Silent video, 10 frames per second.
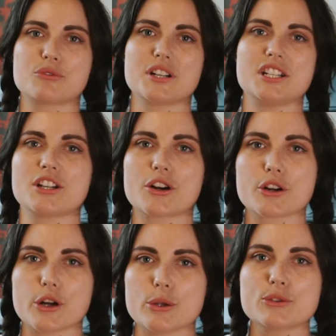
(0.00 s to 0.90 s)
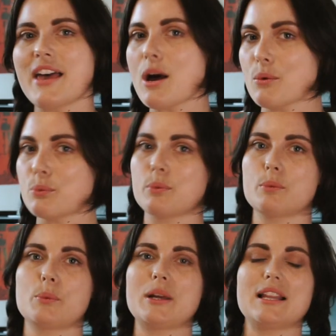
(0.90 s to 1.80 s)
reaching our goals. That
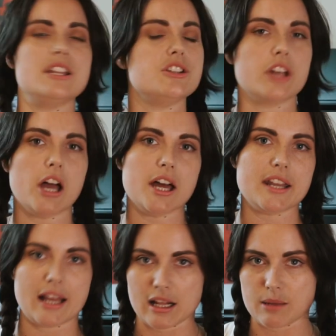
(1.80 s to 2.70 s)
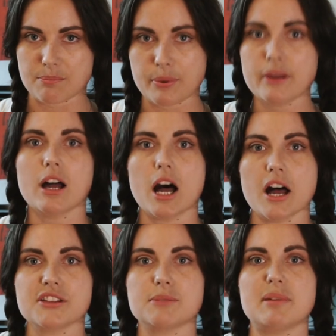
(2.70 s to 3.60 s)
will in turn help
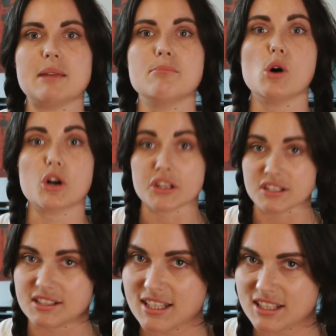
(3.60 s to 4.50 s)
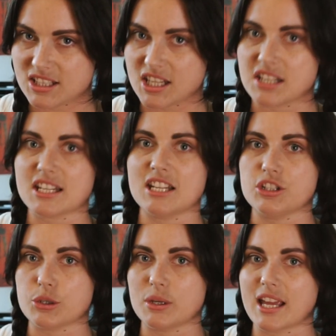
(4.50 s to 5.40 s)
us be more consistent in
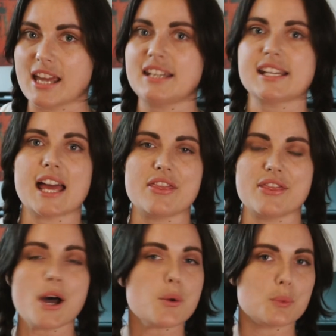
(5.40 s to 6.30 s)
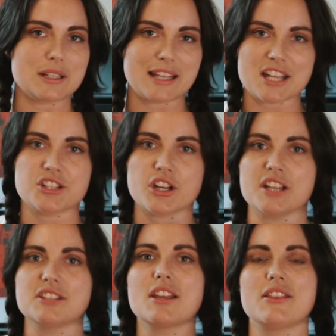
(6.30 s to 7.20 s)
doing it, and that will get to
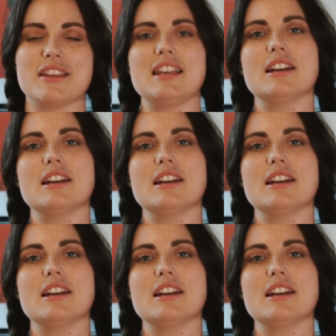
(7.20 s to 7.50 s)
us the